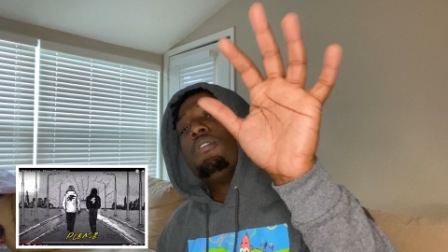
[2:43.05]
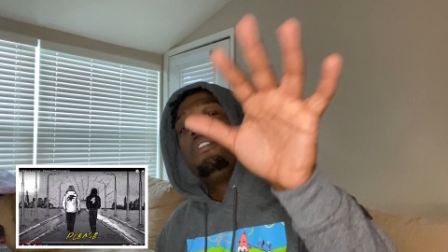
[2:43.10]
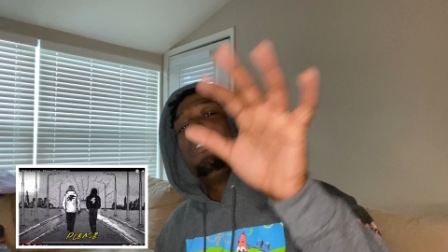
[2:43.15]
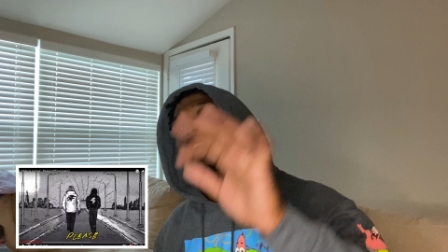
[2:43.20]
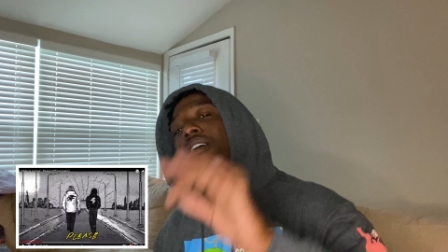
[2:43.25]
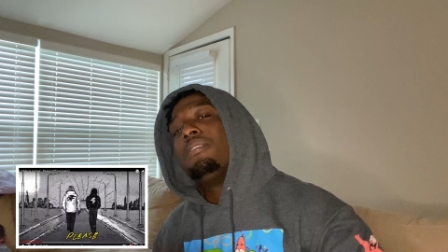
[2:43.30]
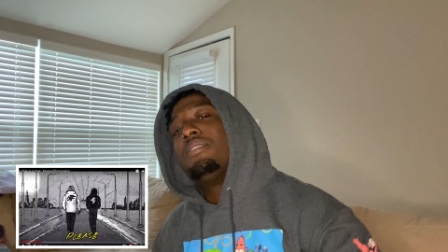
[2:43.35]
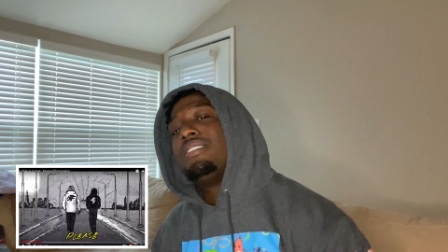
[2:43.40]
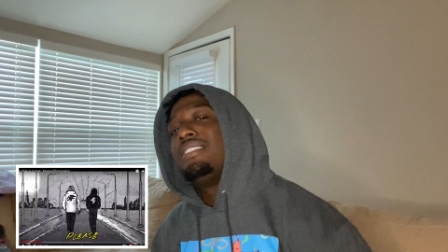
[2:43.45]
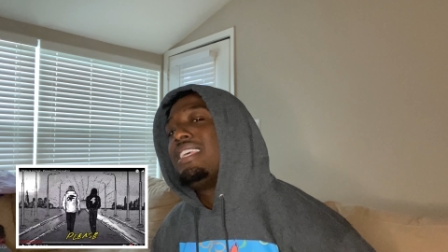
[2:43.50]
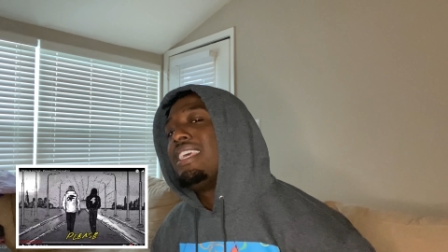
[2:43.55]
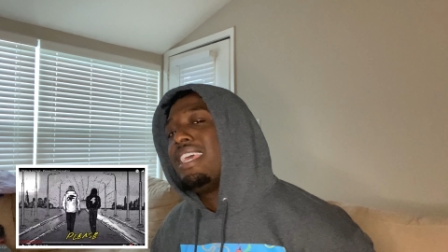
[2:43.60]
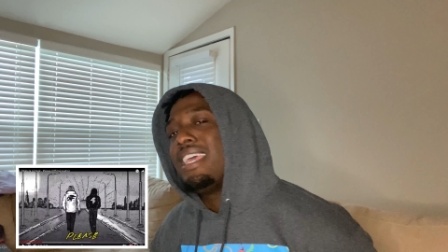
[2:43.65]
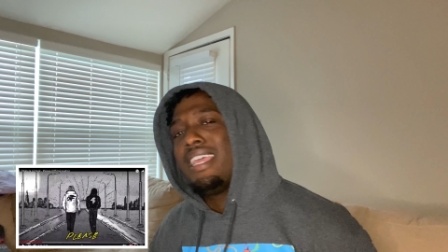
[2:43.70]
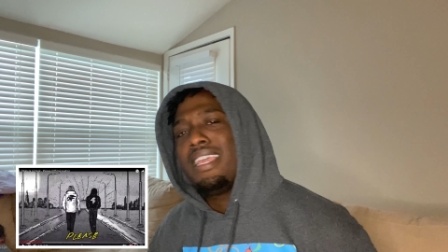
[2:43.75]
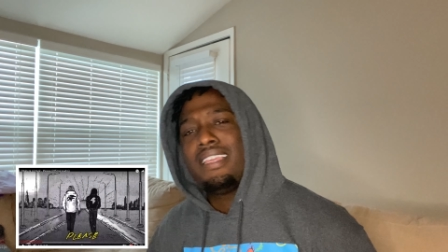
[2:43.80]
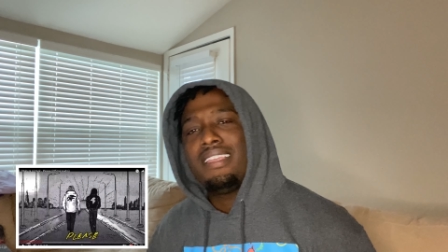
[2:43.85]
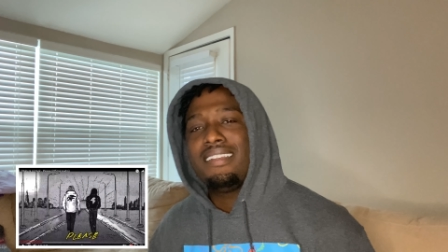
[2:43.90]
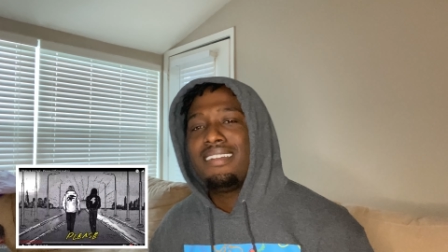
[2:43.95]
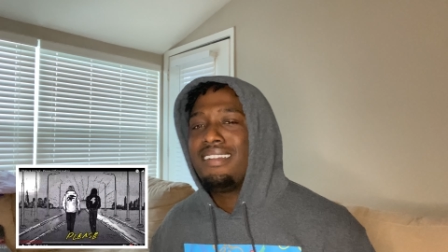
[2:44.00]
You know what I'm
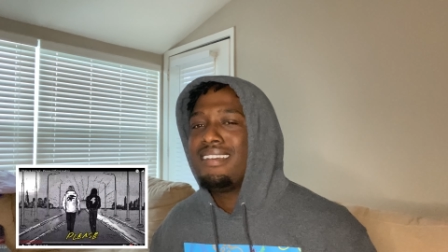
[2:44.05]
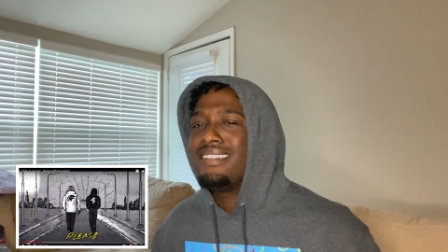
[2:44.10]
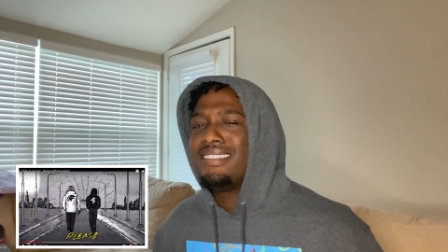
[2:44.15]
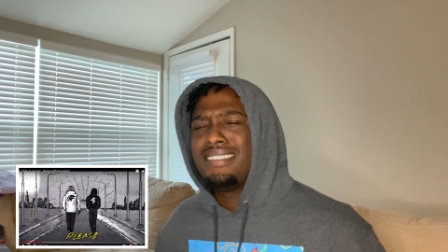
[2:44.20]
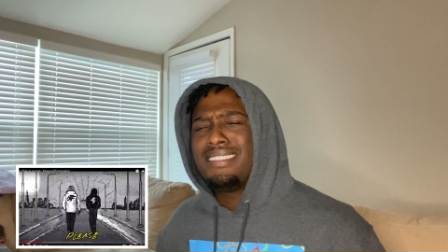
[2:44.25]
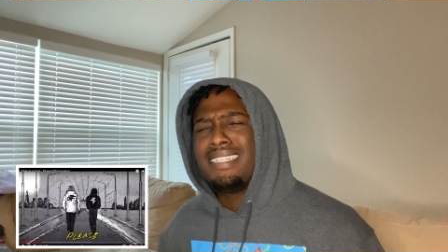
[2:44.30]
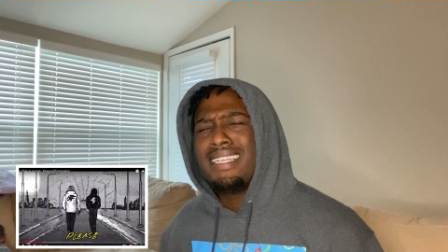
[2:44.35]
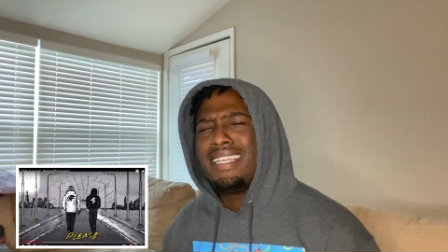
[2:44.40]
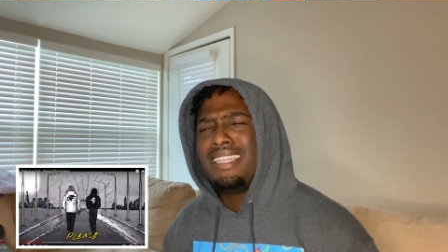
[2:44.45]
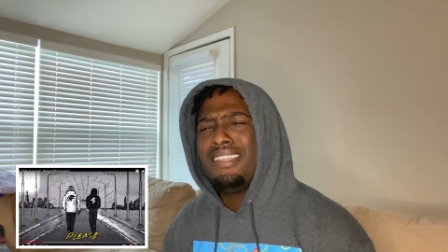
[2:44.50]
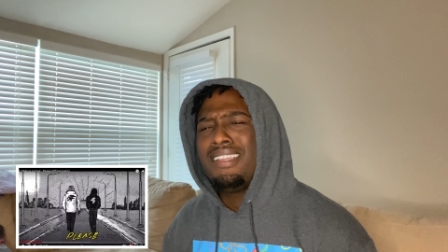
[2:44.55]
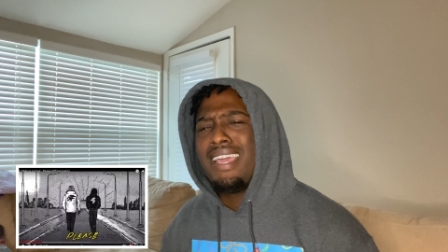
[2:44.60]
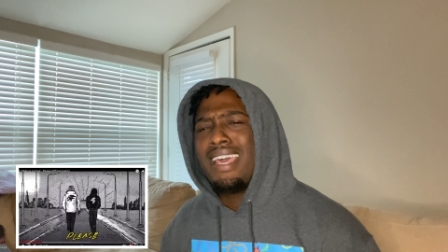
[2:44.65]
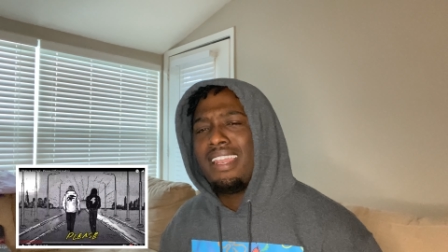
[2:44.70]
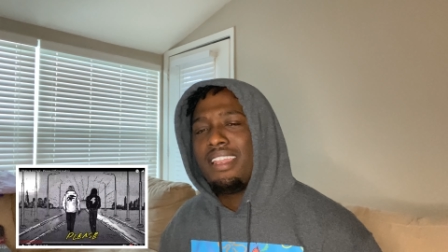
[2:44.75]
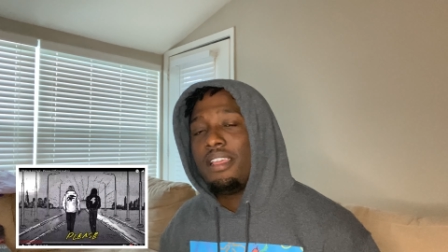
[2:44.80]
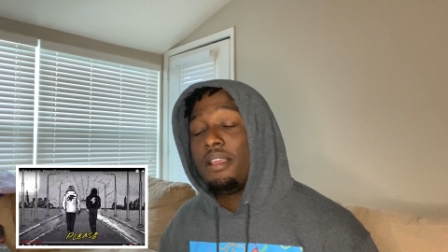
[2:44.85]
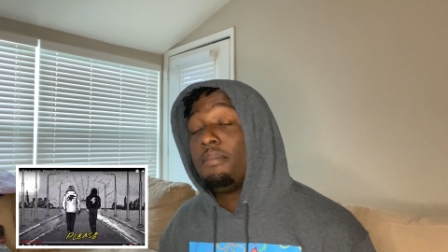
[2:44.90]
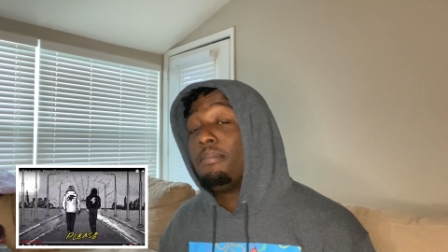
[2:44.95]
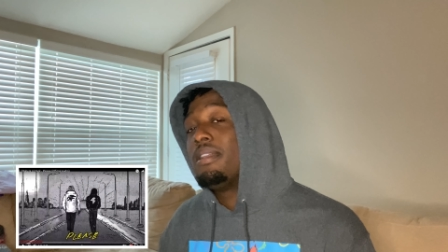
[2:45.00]
saying? You know what I'm saying? You gotta
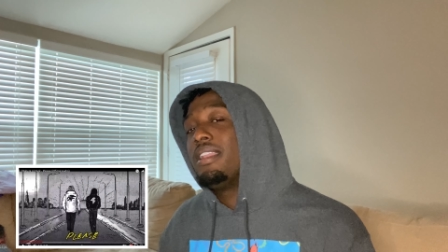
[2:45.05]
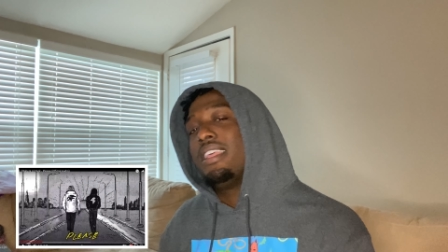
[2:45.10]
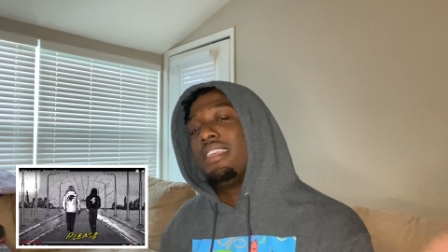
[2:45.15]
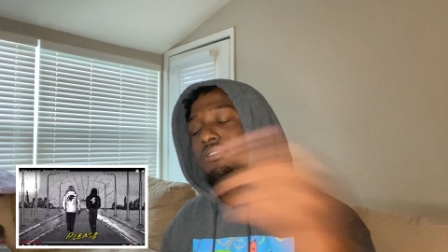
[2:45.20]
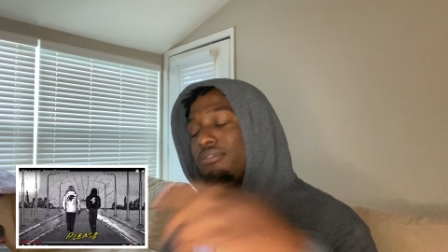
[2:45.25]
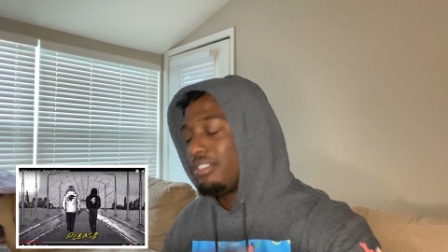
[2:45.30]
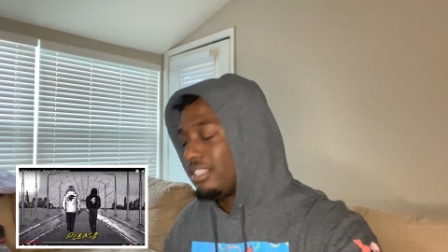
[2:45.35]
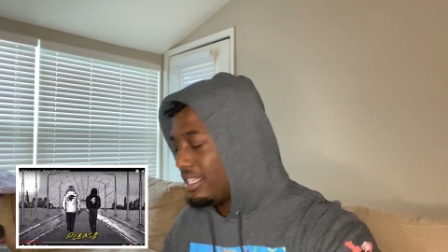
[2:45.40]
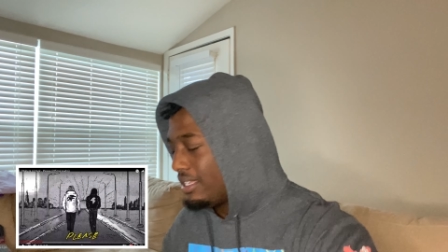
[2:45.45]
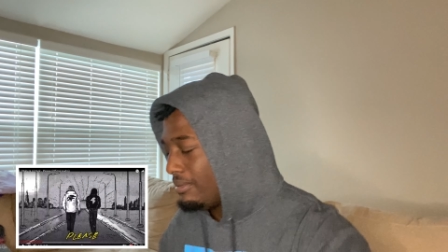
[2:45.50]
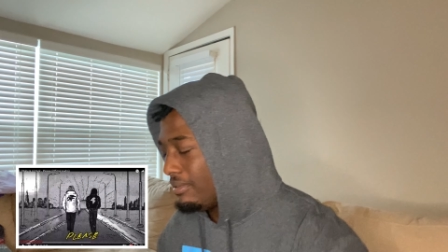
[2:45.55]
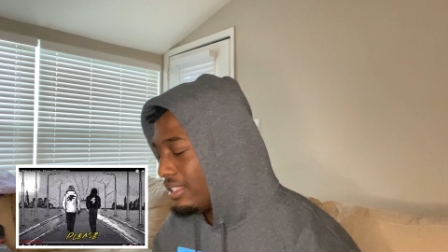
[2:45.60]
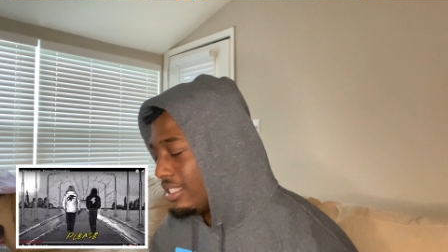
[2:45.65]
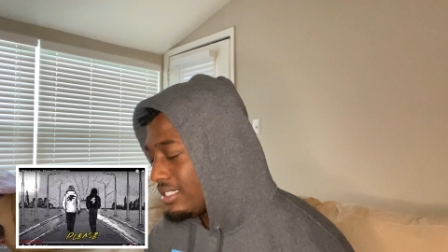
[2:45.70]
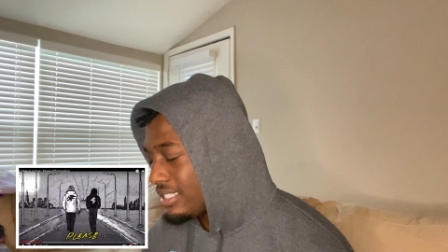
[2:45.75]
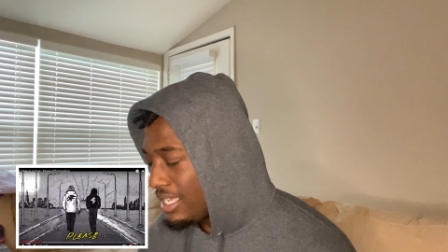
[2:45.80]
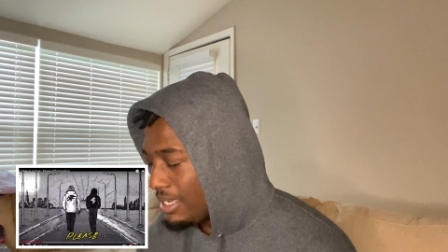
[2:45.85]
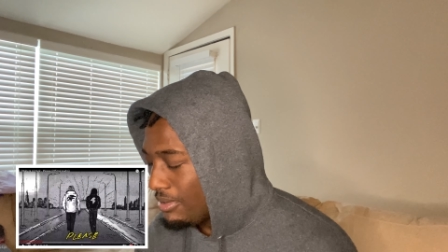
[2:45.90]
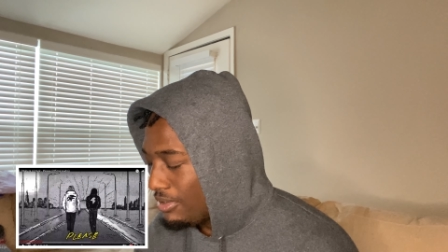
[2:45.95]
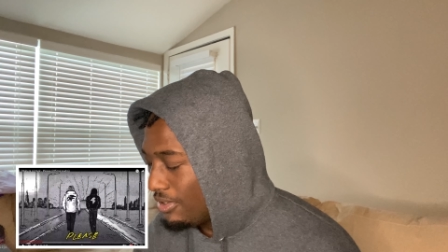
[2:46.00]
love him. But let's keep, let's
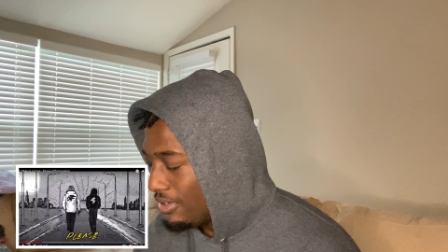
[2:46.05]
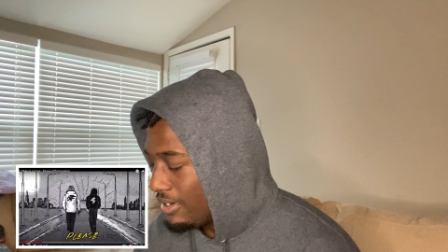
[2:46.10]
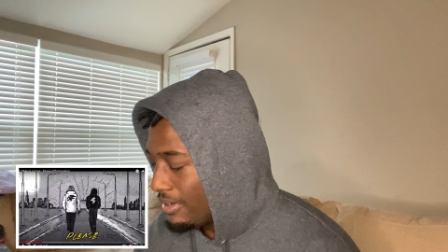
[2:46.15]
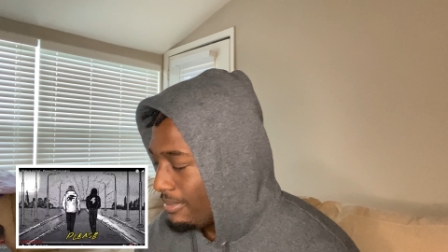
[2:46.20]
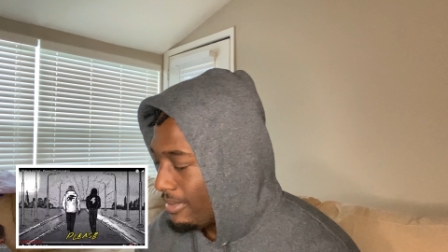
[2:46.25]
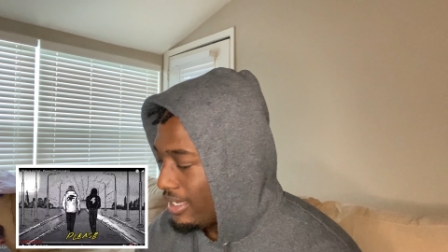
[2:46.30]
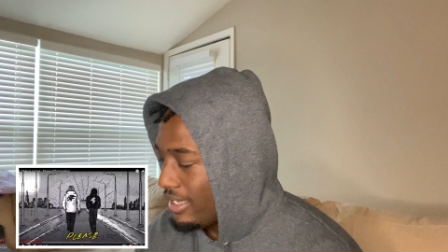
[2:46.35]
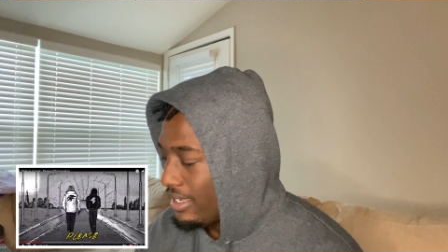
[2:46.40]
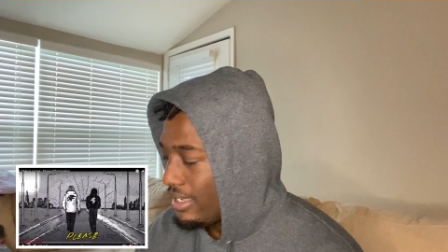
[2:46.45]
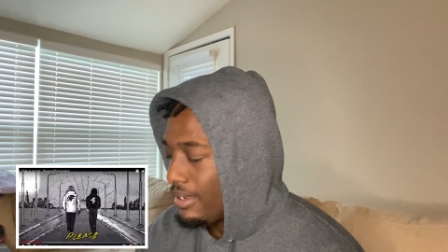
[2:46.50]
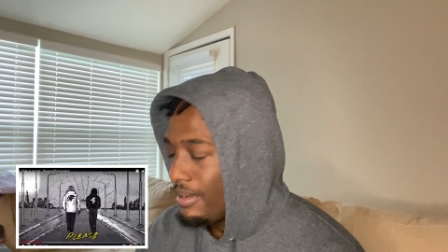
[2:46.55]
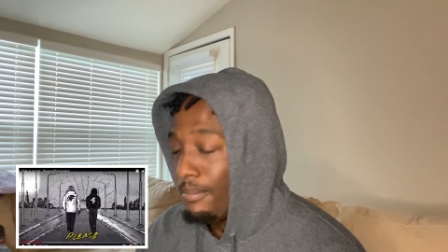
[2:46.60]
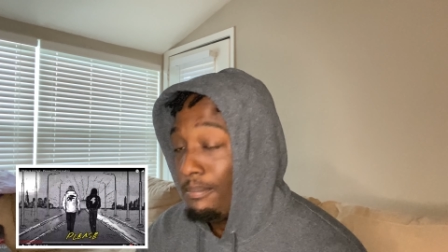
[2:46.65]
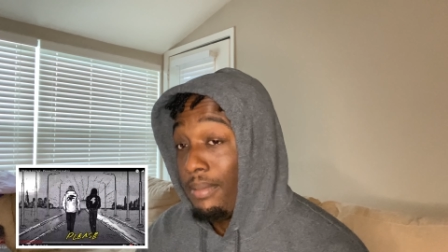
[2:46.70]
keep going, man.